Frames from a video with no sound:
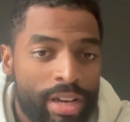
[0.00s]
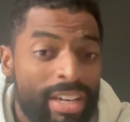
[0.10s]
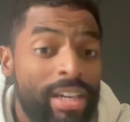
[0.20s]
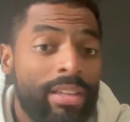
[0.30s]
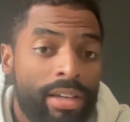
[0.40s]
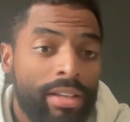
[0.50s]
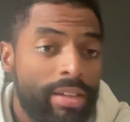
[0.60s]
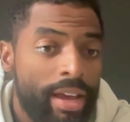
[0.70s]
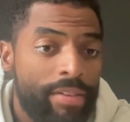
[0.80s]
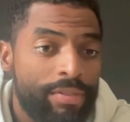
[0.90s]
and anything in
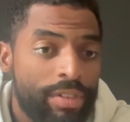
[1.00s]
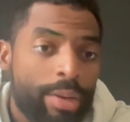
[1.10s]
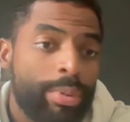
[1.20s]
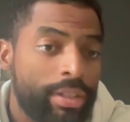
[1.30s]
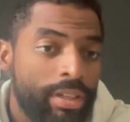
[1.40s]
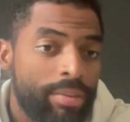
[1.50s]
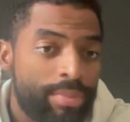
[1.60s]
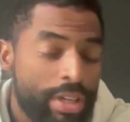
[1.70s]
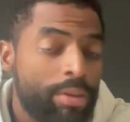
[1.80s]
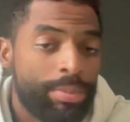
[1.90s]
life typically
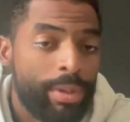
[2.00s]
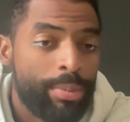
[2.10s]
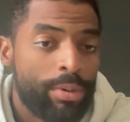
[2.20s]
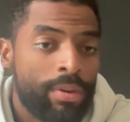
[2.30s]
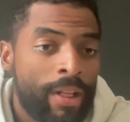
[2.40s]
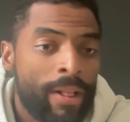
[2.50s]
stick with people.